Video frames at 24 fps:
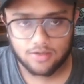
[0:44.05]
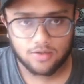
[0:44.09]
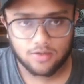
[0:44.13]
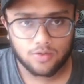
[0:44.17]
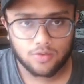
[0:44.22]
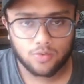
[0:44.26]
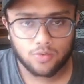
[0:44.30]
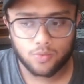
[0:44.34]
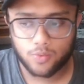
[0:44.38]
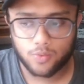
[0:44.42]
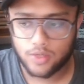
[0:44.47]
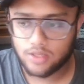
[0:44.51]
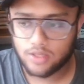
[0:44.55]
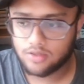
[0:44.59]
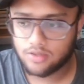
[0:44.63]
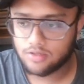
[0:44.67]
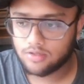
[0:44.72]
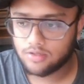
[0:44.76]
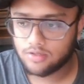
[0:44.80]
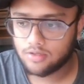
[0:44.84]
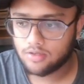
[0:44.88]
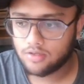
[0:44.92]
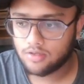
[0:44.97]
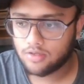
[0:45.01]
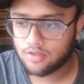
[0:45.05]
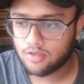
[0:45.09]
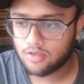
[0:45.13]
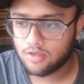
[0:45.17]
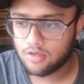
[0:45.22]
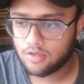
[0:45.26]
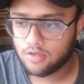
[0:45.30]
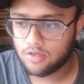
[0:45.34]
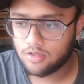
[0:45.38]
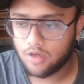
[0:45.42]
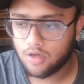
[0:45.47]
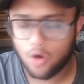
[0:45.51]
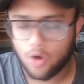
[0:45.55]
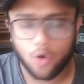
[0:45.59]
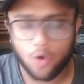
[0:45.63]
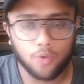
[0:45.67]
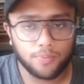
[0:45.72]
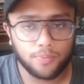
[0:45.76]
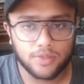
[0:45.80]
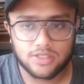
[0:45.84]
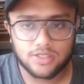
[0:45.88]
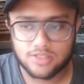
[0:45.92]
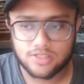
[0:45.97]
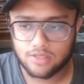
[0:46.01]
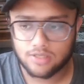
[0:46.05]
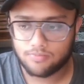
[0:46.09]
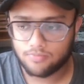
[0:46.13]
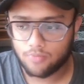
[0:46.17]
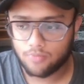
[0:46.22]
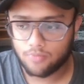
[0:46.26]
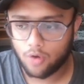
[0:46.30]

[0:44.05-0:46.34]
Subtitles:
with the OpenSim